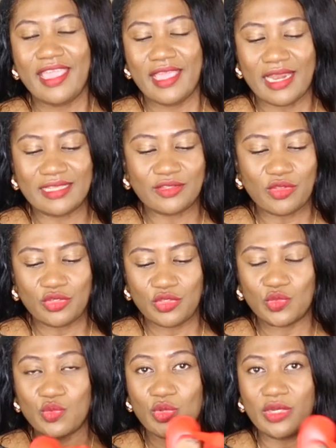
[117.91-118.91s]
And I saw
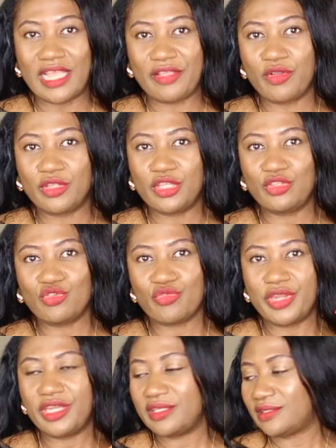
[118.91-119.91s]
this one. I got it
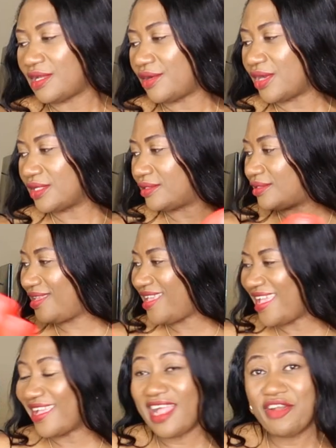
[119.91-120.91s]
during the Zara
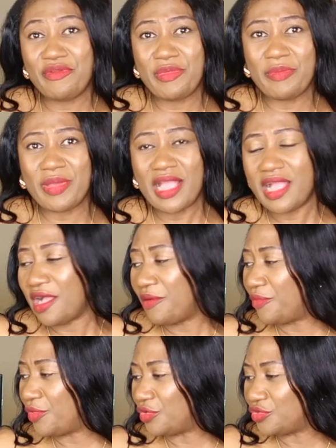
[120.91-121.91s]
sale. I can't remember how
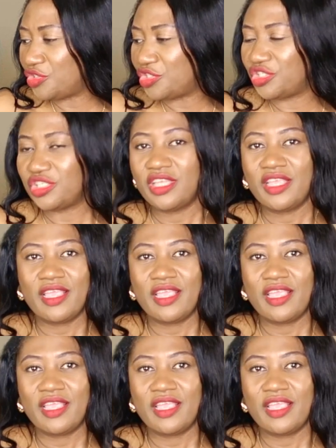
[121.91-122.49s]
much.